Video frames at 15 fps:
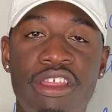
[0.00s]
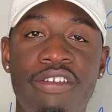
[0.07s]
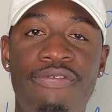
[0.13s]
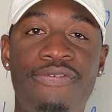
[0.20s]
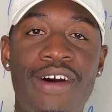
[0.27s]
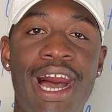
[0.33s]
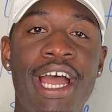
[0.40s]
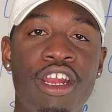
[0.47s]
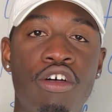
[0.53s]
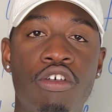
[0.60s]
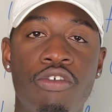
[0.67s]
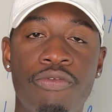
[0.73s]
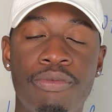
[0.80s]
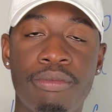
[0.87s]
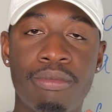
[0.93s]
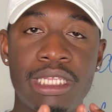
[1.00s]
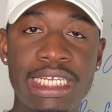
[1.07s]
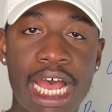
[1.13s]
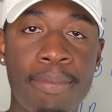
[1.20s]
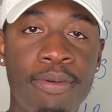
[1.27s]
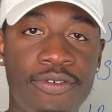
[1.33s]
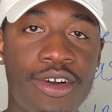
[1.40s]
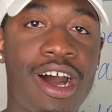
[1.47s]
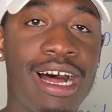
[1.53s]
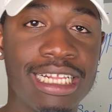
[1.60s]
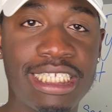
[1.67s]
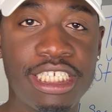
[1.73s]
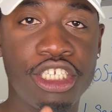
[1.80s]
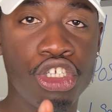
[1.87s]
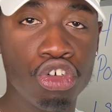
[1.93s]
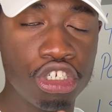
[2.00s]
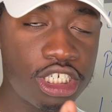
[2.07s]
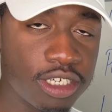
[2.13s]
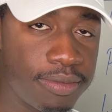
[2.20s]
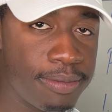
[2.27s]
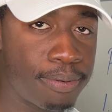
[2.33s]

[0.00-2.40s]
and final type of content you should be